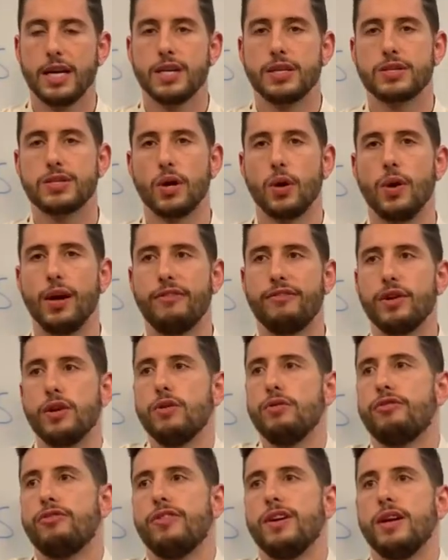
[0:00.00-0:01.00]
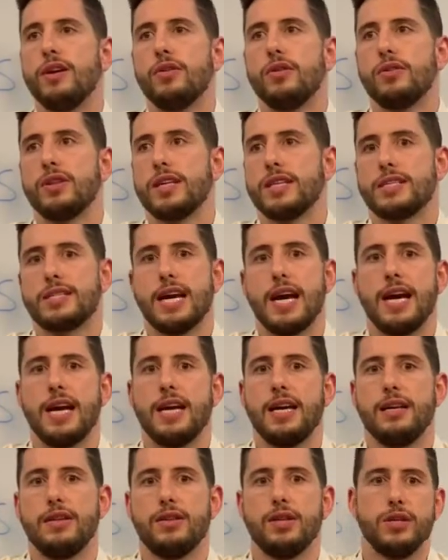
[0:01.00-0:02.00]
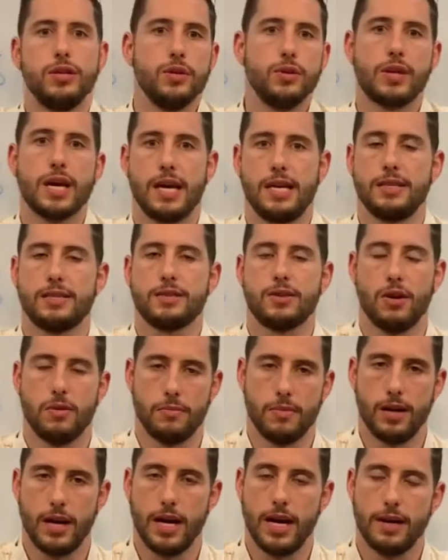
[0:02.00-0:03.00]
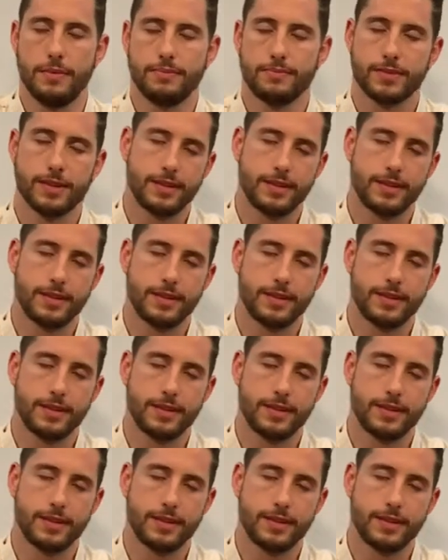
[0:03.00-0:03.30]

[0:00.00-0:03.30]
So if you feel that, say, the UK stock uh,